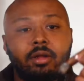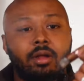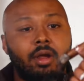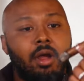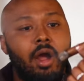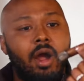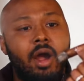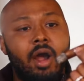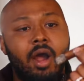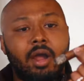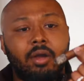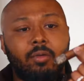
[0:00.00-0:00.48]

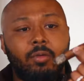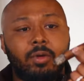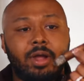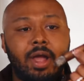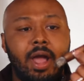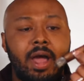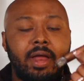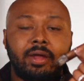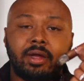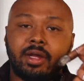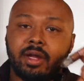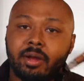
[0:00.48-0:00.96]
All right, we're
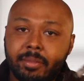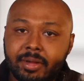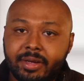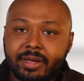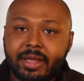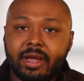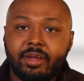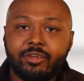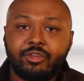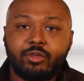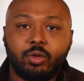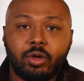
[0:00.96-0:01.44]
kind of coming
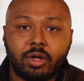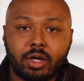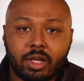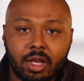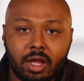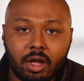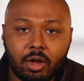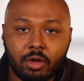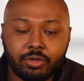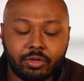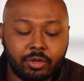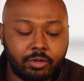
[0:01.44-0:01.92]
down to a
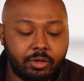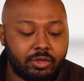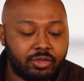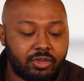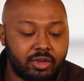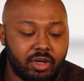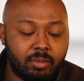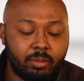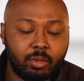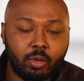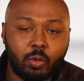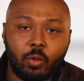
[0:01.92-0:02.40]
close on
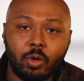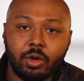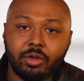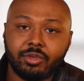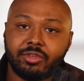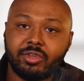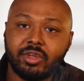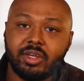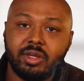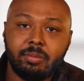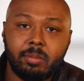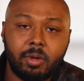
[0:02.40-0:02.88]
this number
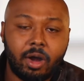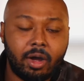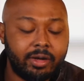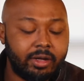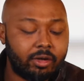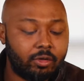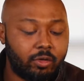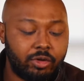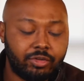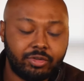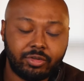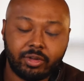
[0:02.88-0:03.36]
one seed,
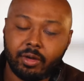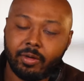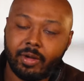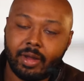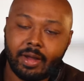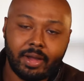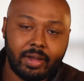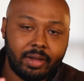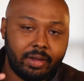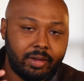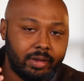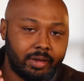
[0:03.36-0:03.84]
Monte Cristo
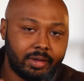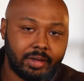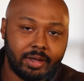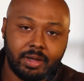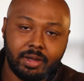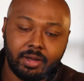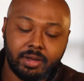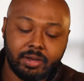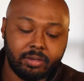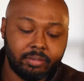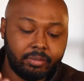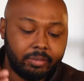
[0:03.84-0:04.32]
A.
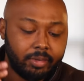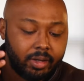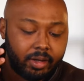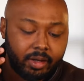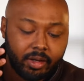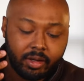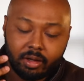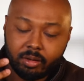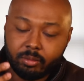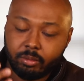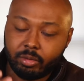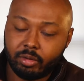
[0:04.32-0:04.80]
Again,
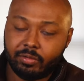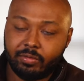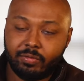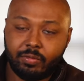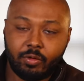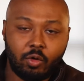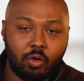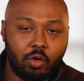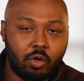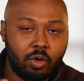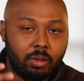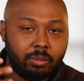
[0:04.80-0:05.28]

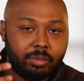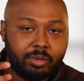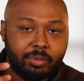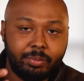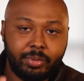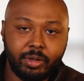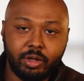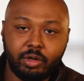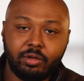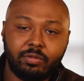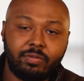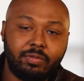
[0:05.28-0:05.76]

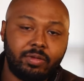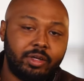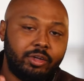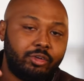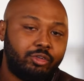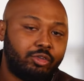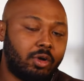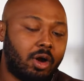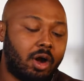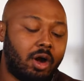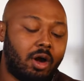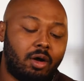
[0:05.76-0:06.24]
performed beautifully,
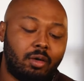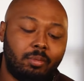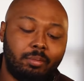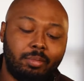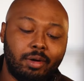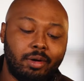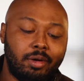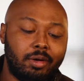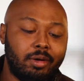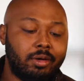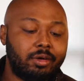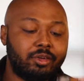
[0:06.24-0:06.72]
draw,
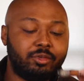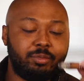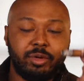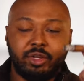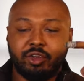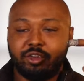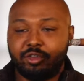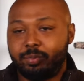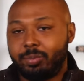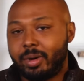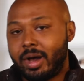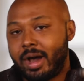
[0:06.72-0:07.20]
burn, it's
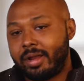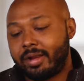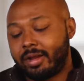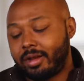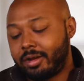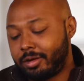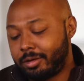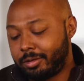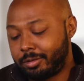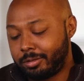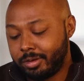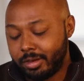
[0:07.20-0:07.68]
been spot
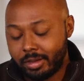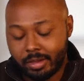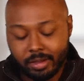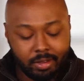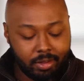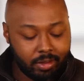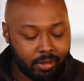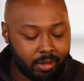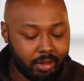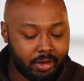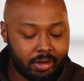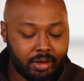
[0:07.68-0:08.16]
on.
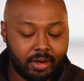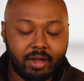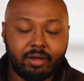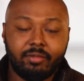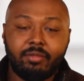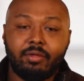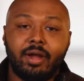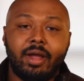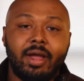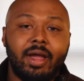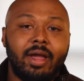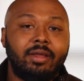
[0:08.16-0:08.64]

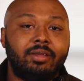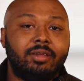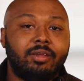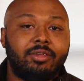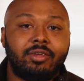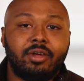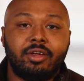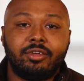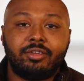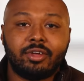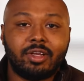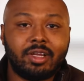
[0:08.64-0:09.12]
Never had to
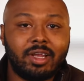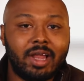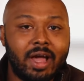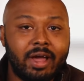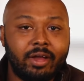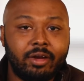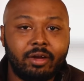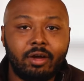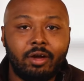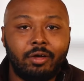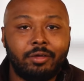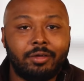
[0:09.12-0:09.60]
touch a
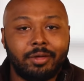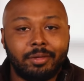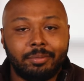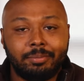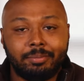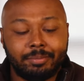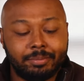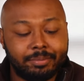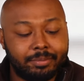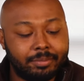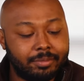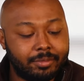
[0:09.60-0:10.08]
lighter on
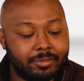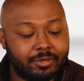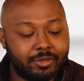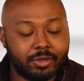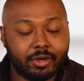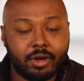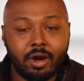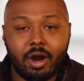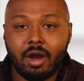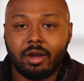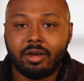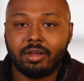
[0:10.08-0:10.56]
a
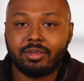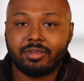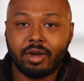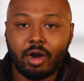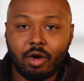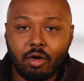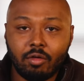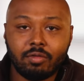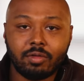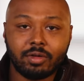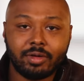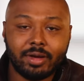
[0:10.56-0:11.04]
cigar that's
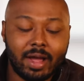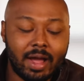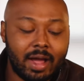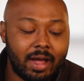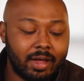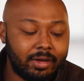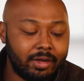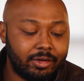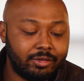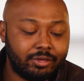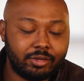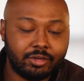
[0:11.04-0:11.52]
over
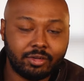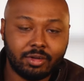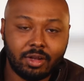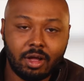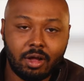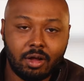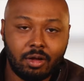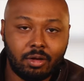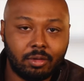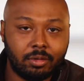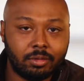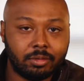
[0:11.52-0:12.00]
9 inches
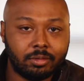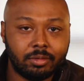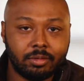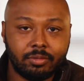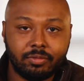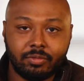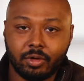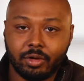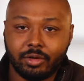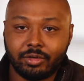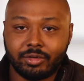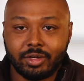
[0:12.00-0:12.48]
long
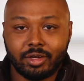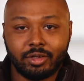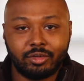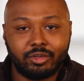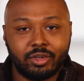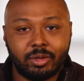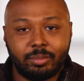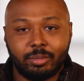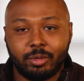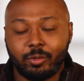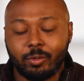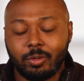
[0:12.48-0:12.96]
for a
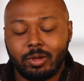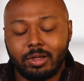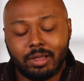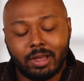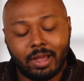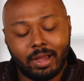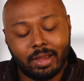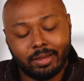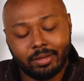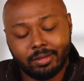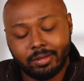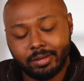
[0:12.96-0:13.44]
touch up or
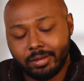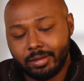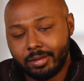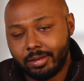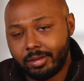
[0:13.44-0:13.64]
relight,